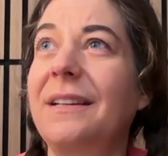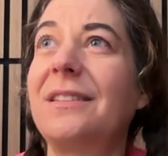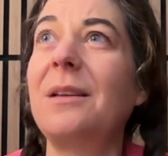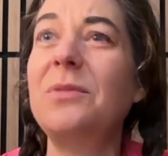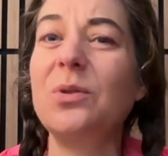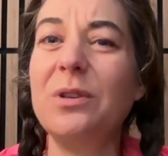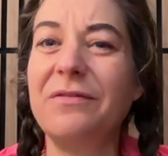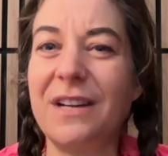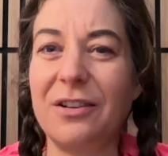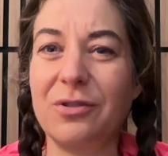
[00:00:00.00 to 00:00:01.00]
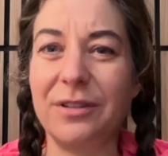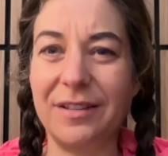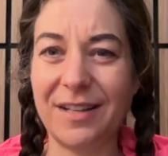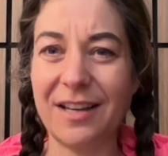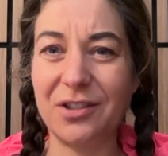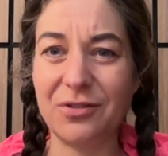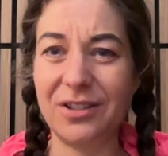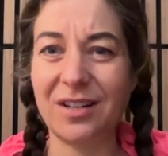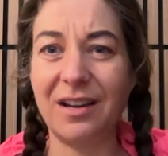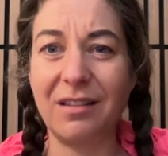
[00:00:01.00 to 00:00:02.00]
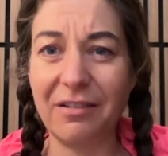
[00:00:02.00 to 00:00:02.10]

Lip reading: some sort of natural disaster style